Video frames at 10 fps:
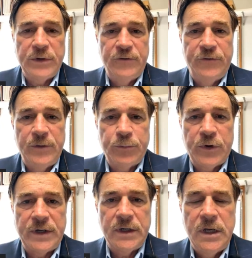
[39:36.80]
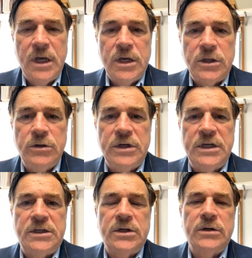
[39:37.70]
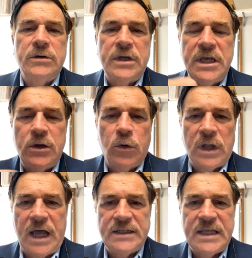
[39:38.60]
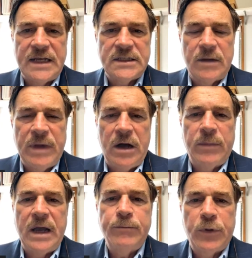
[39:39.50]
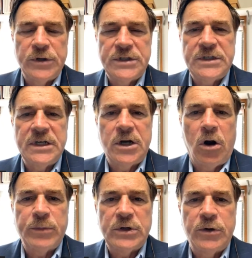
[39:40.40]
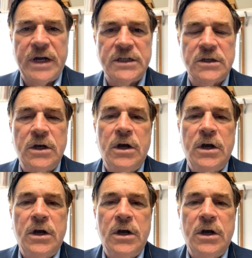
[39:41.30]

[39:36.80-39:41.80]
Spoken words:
footprint, you need to equalize that somehow by purchasing carbon credits